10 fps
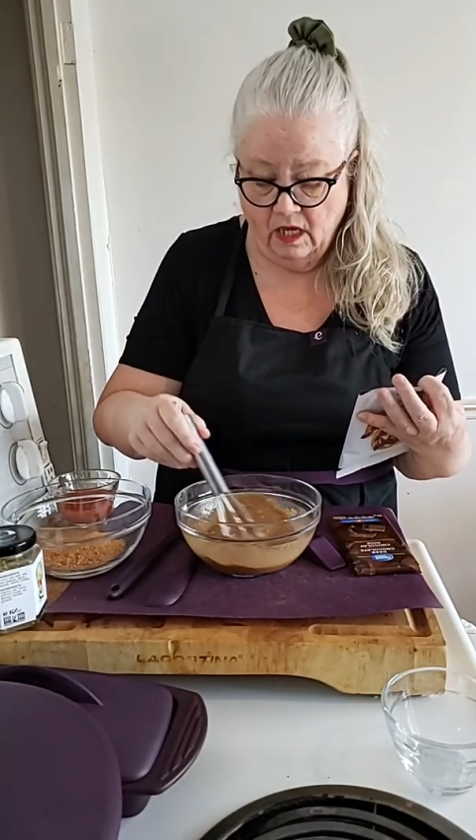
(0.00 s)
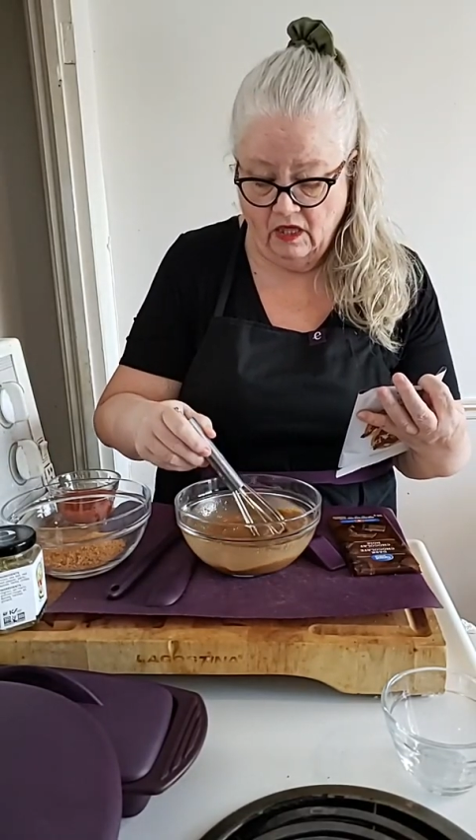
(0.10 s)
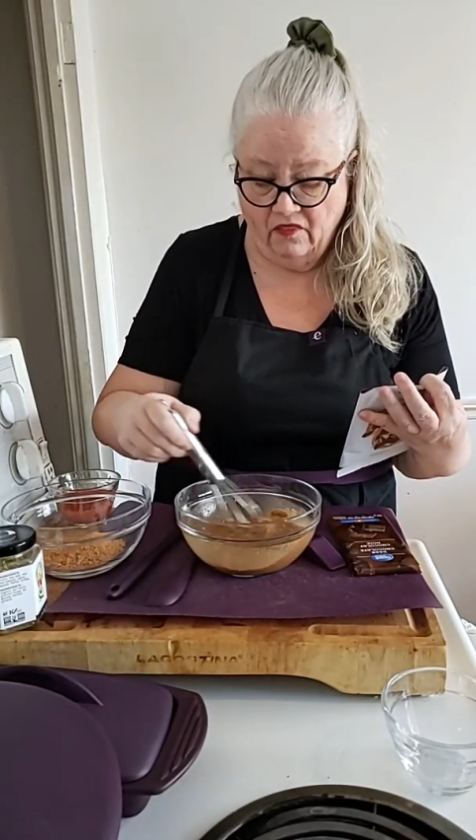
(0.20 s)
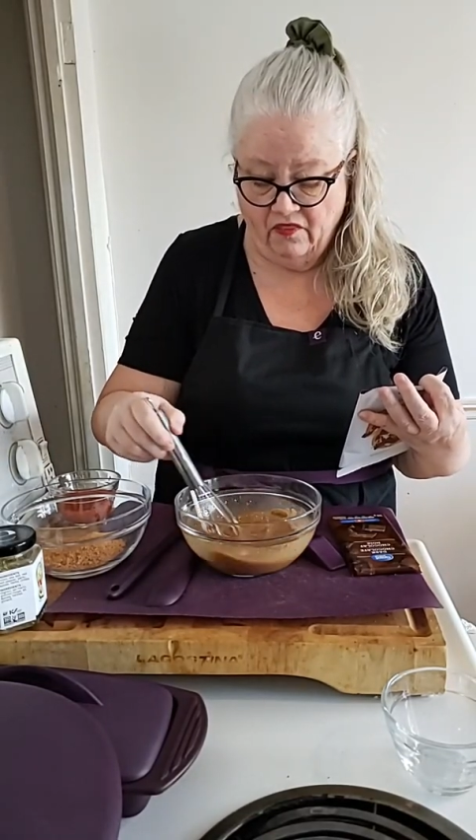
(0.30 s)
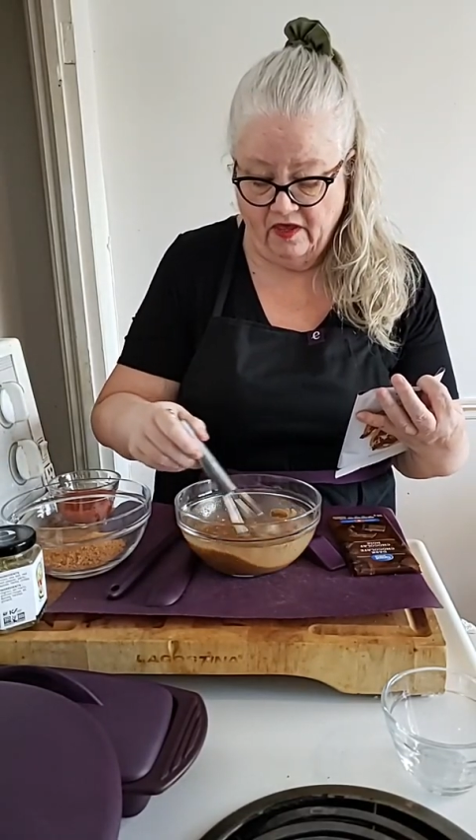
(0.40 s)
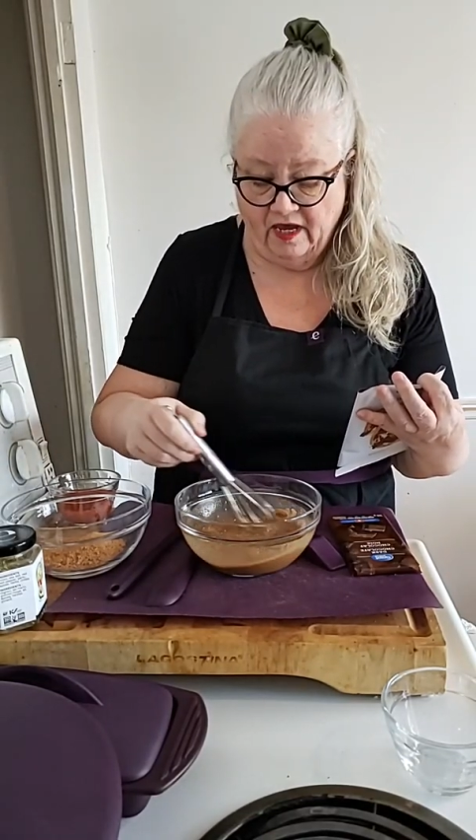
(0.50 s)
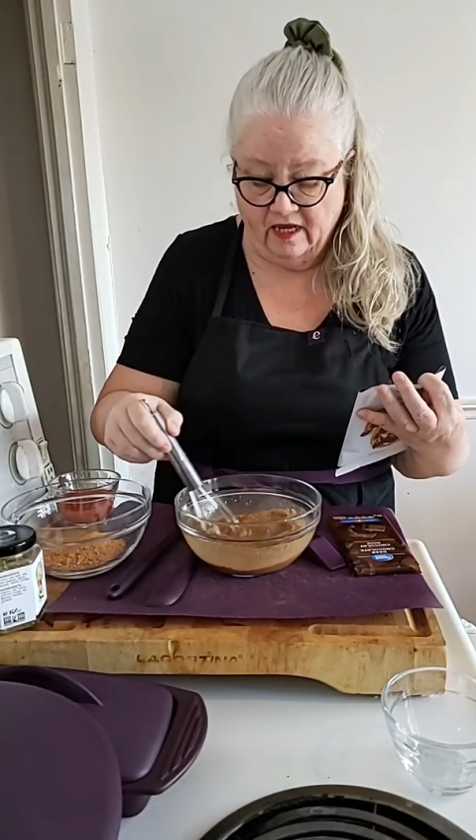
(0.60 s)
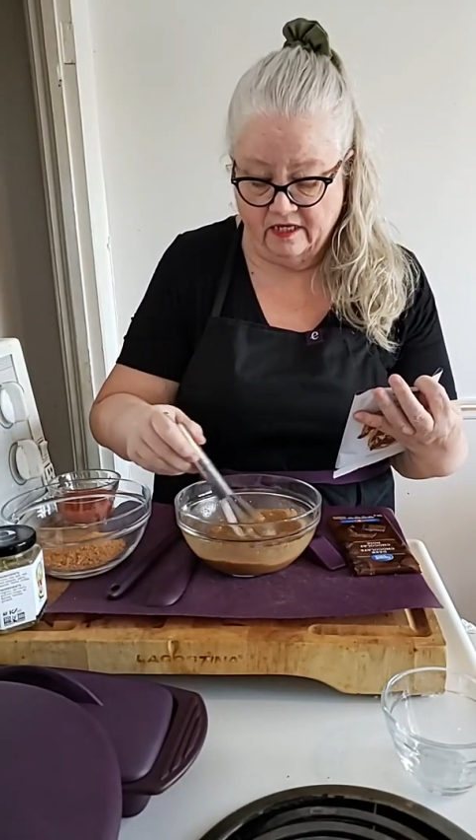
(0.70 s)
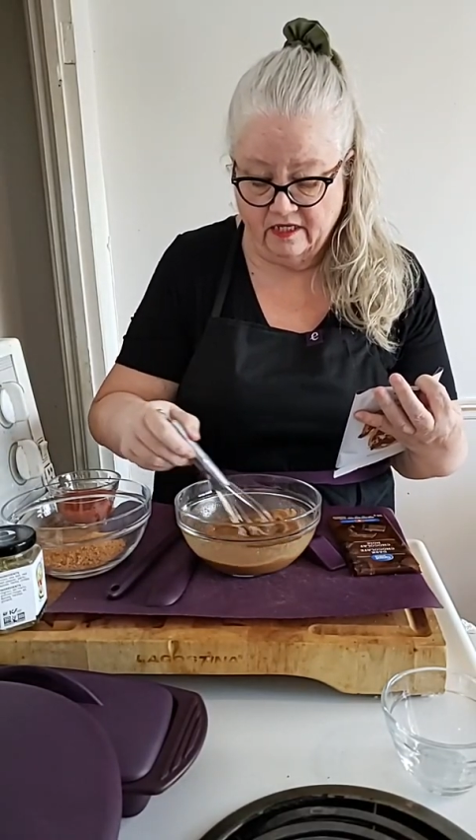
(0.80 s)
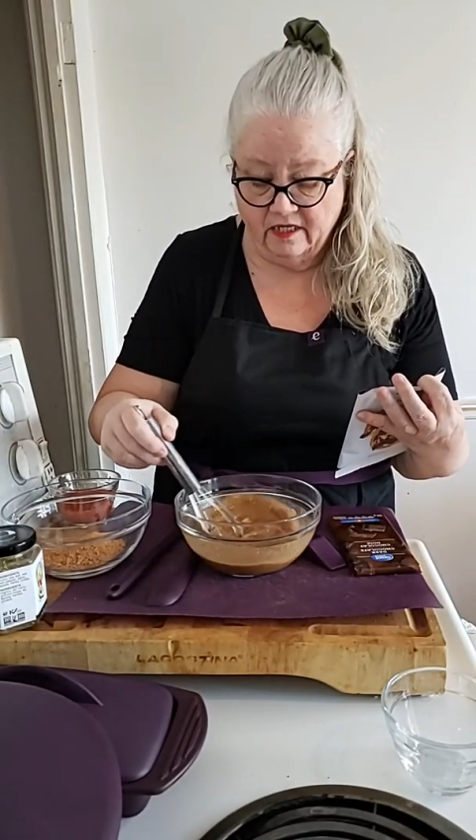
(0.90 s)

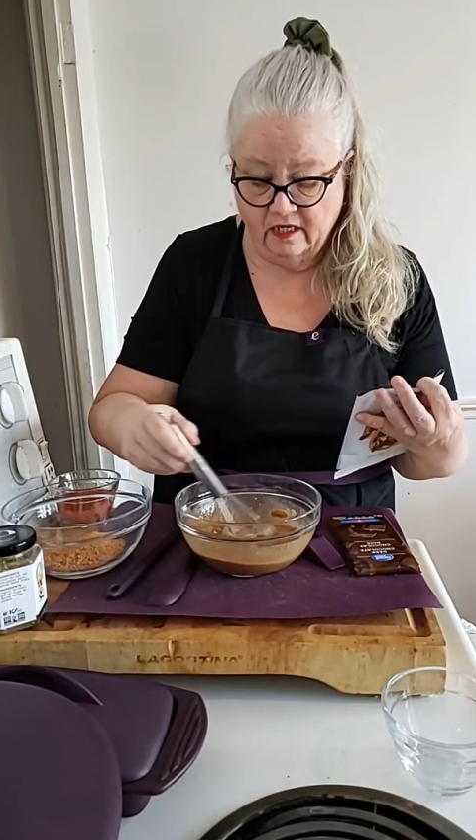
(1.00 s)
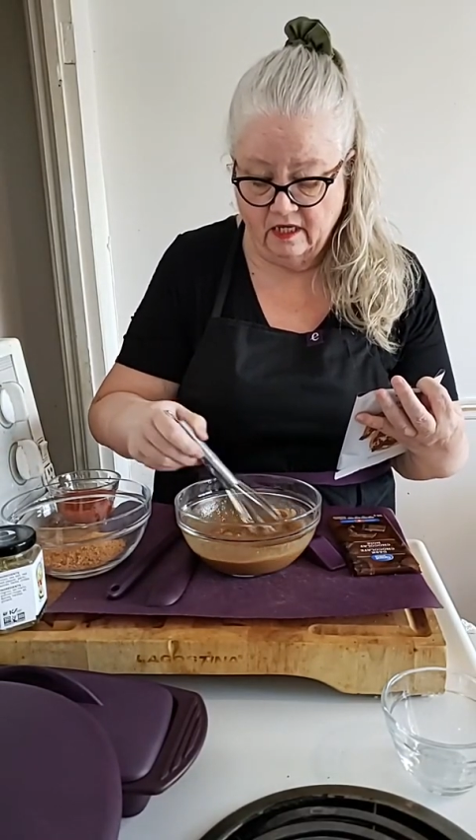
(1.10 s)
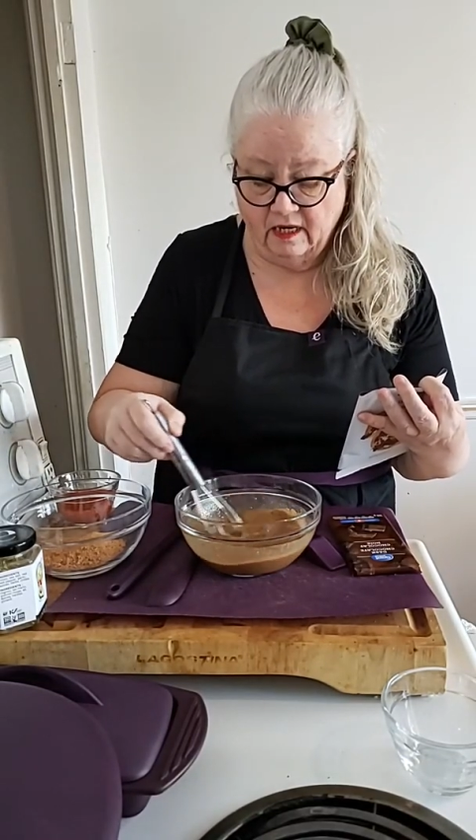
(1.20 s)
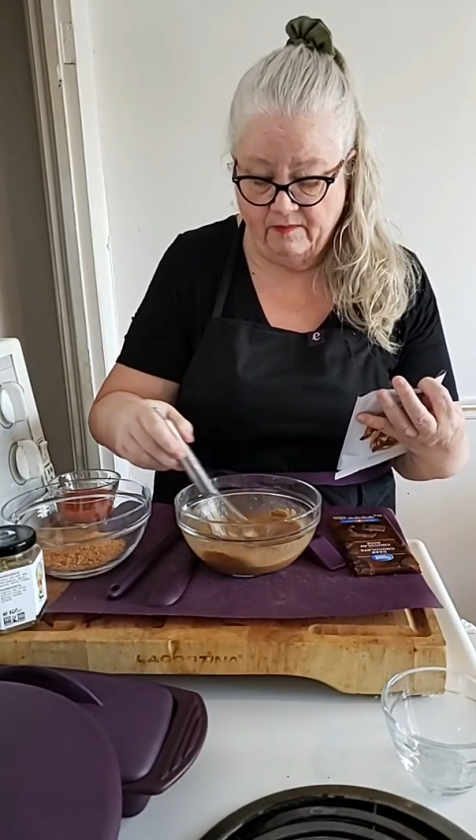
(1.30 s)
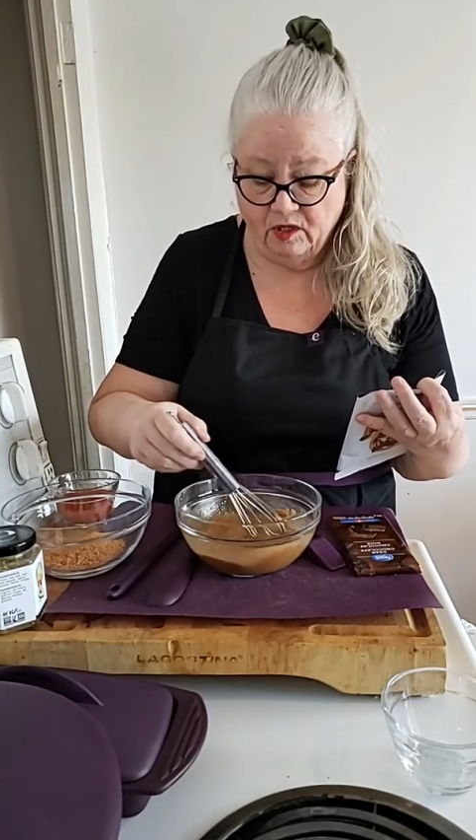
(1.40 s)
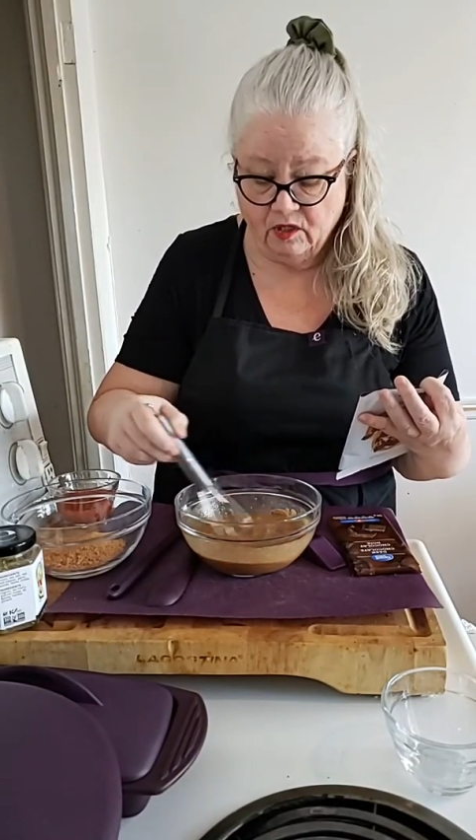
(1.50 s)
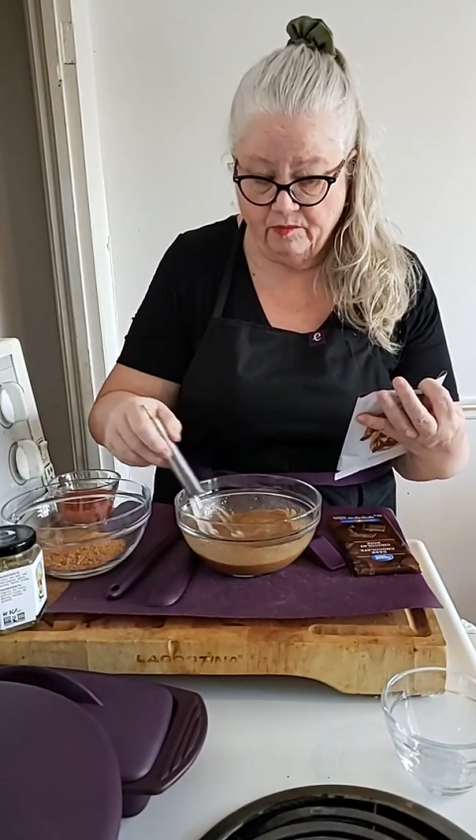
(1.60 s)
that I'm not going